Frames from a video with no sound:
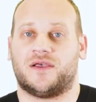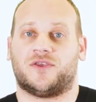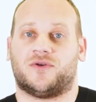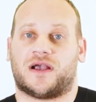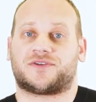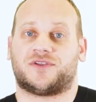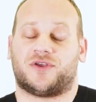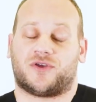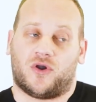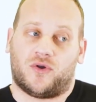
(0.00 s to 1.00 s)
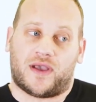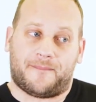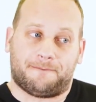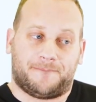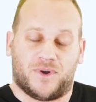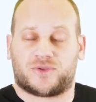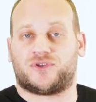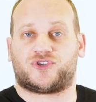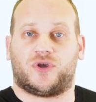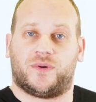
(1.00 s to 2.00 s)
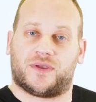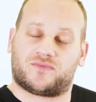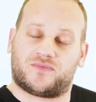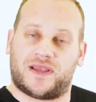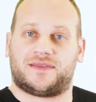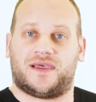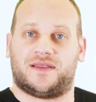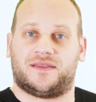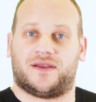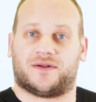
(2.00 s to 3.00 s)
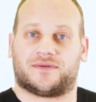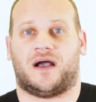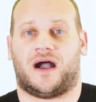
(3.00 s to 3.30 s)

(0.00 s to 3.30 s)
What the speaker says: you're actually gonna go and book the showing right then and there.